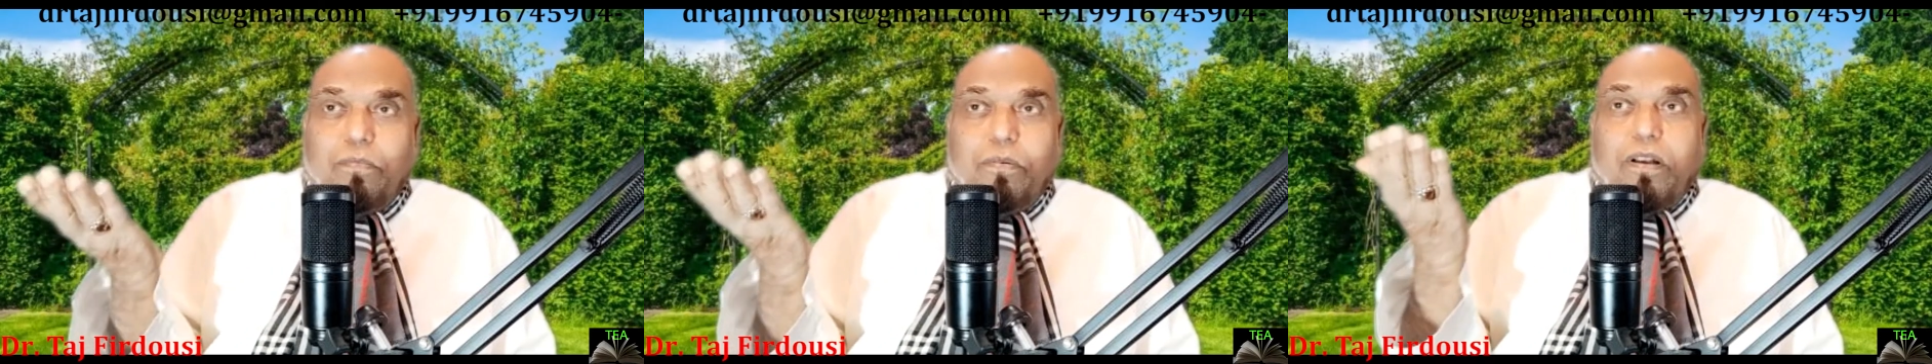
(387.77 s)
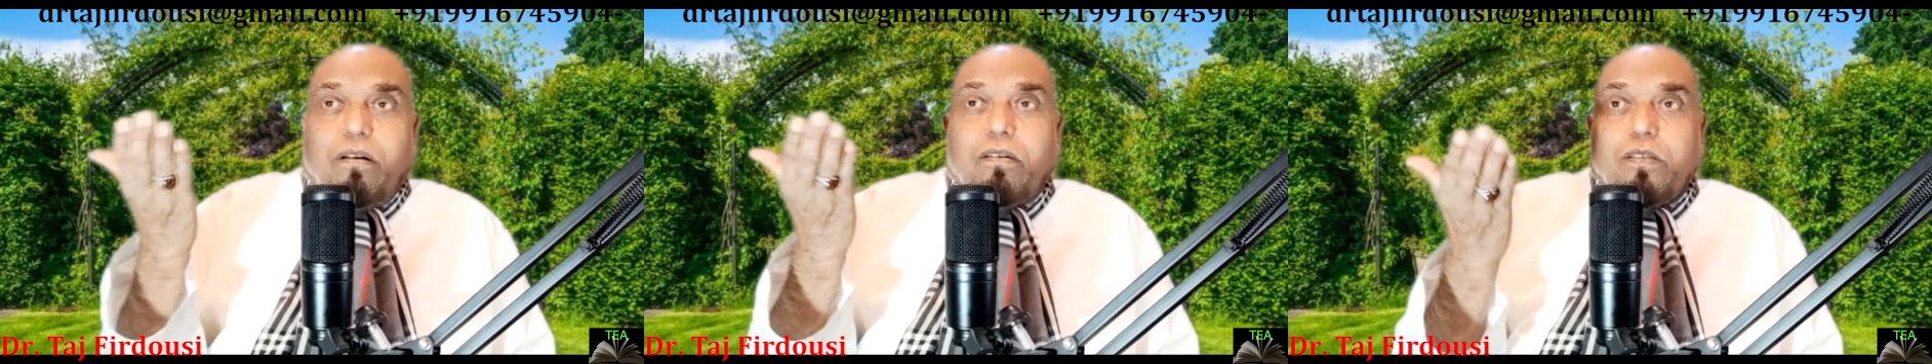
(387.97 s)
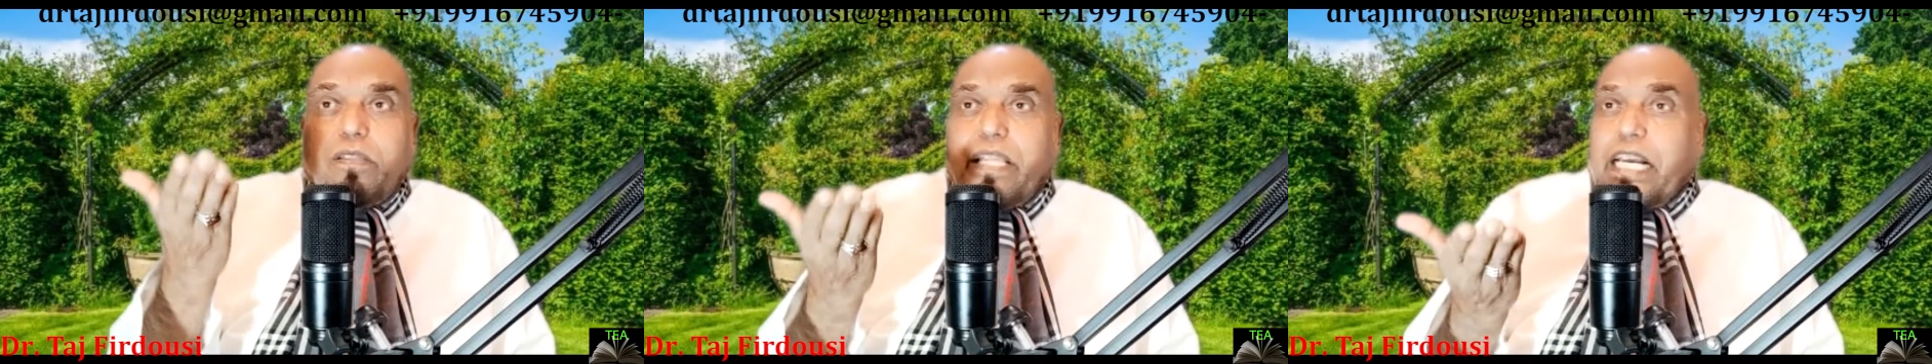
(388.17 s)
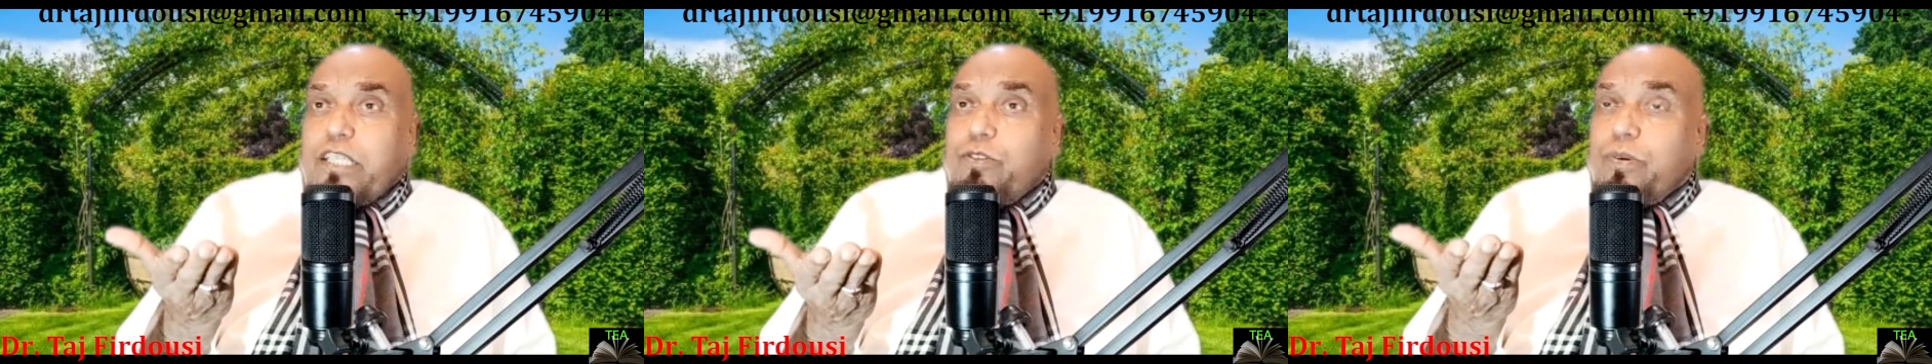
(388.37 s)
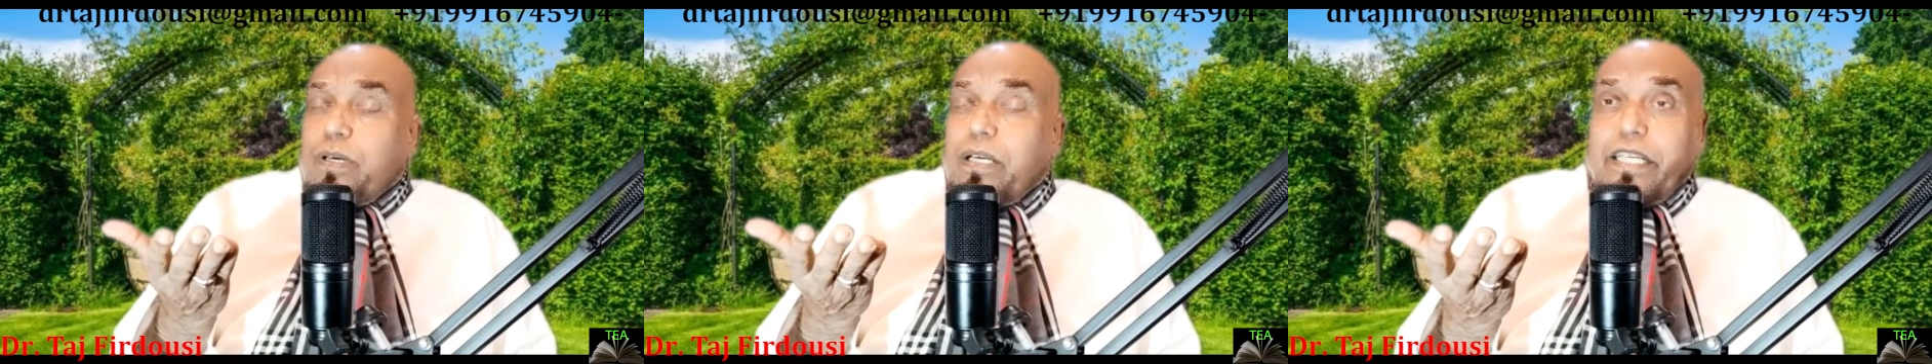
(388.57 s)
because
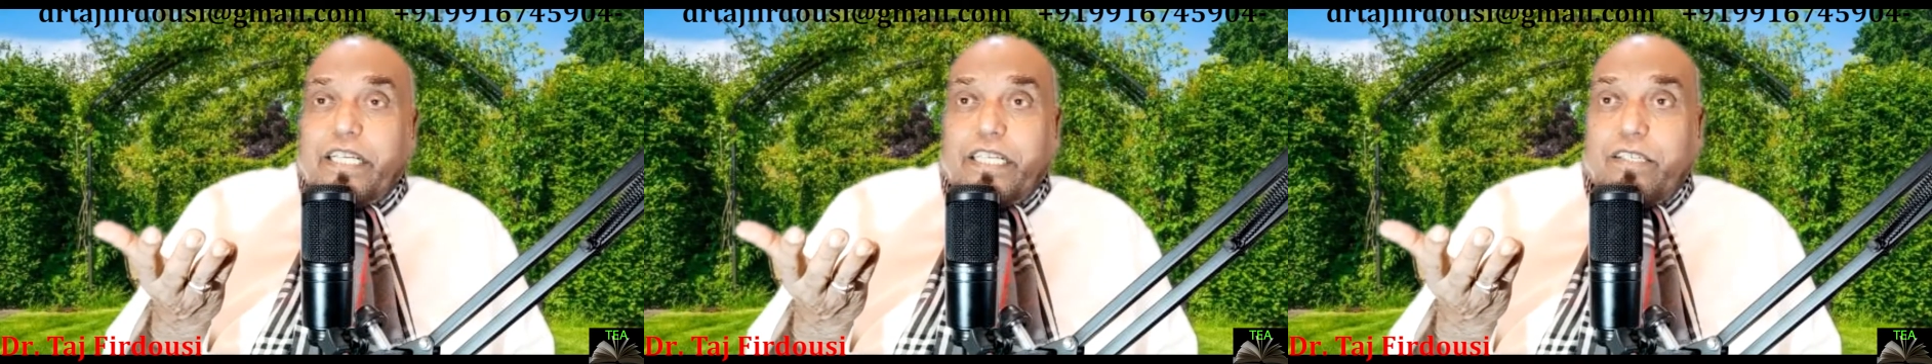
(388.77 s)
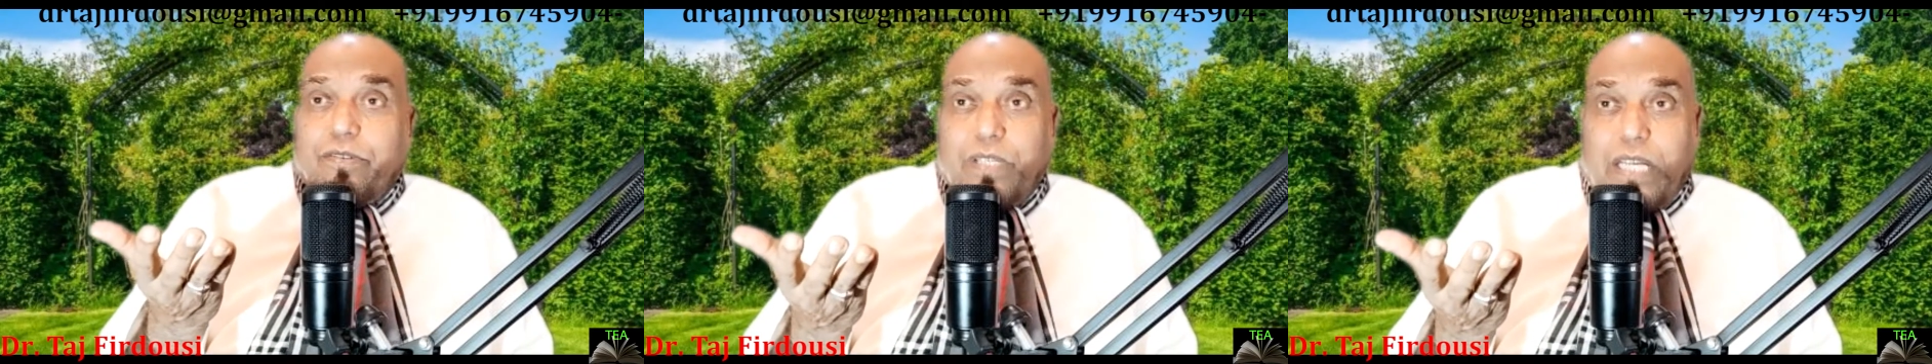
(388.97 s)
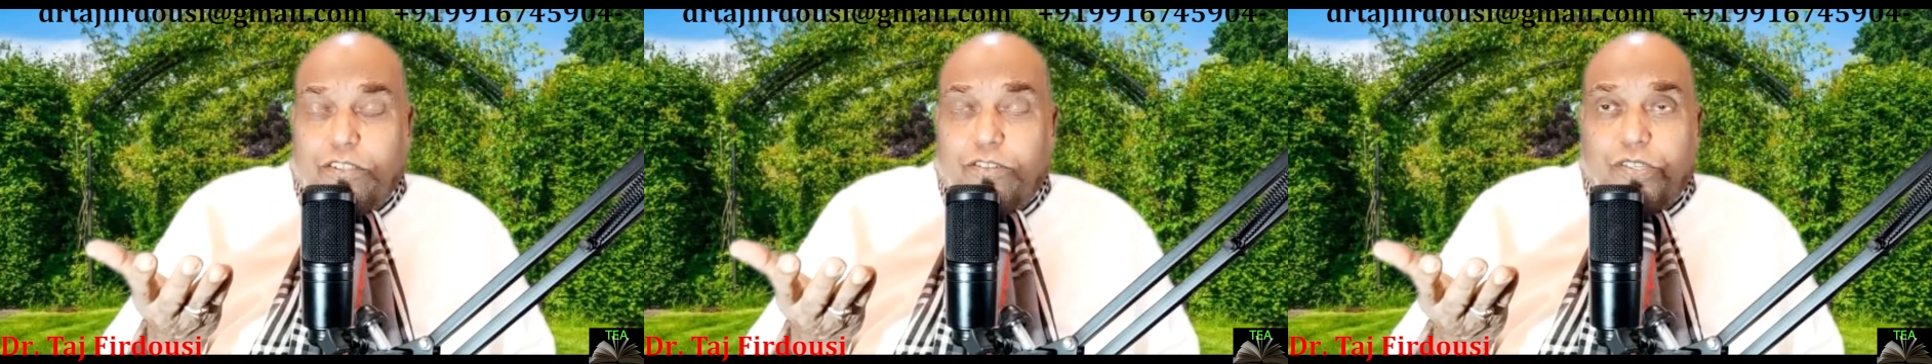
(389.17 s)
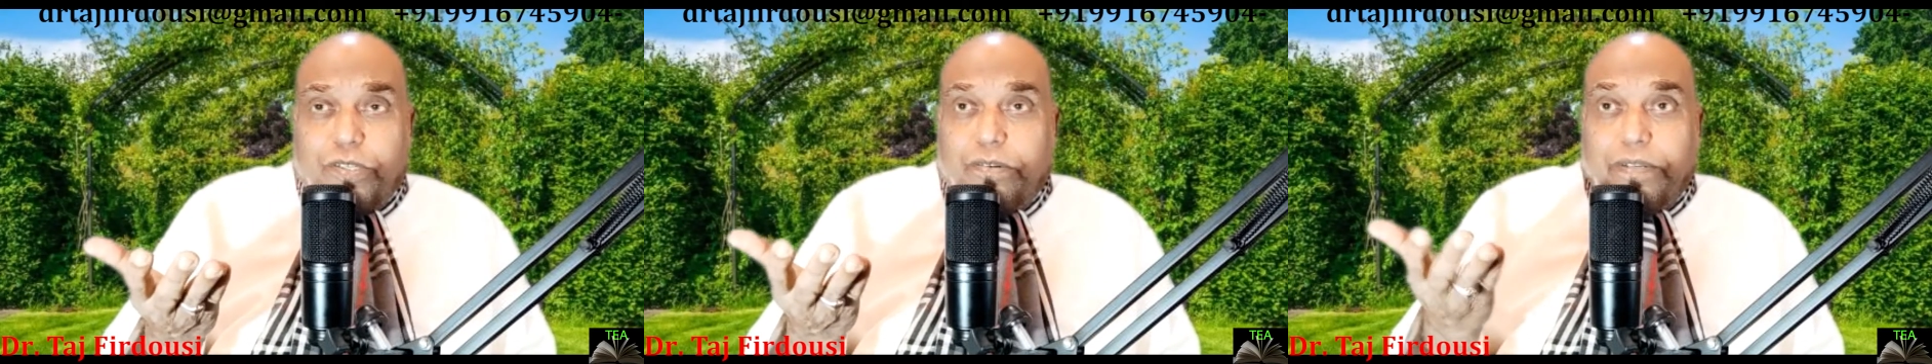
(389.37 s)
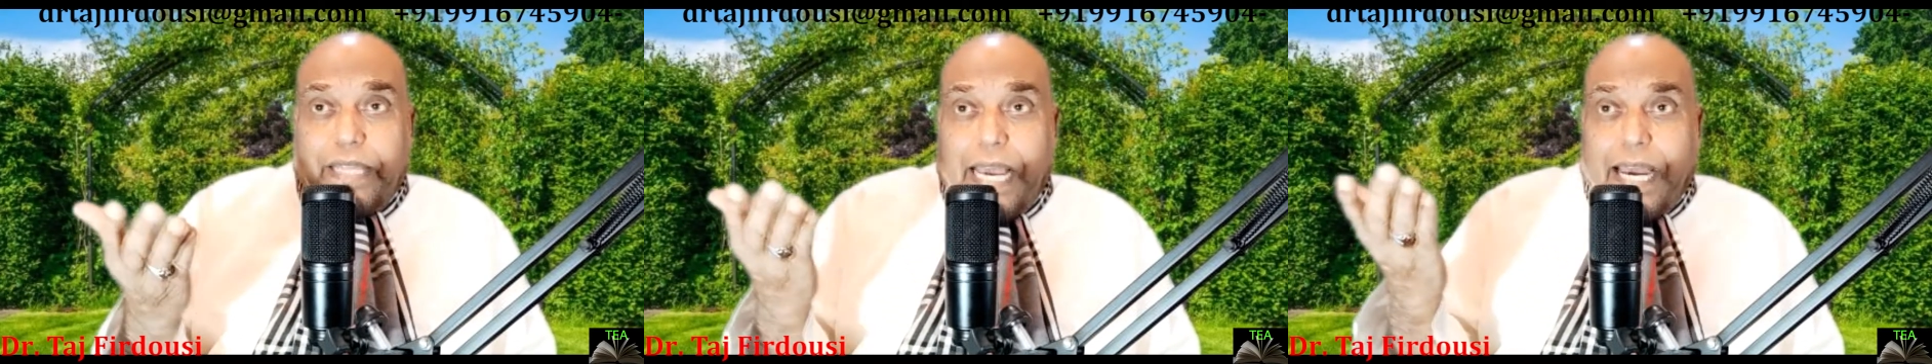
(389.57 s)
naturally it is
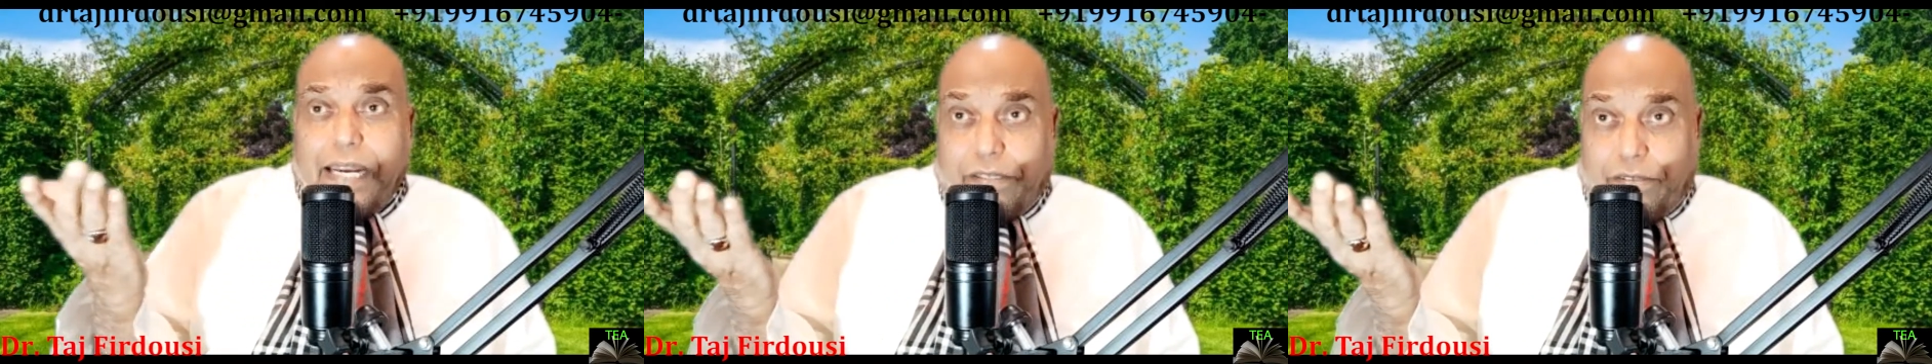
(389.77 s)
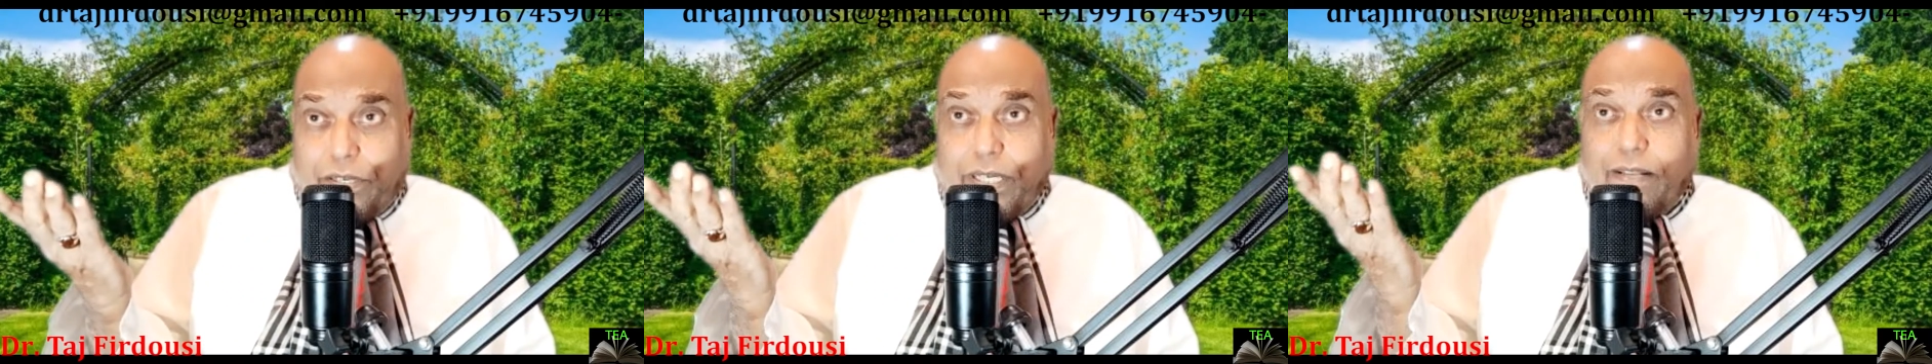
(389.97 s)
understood that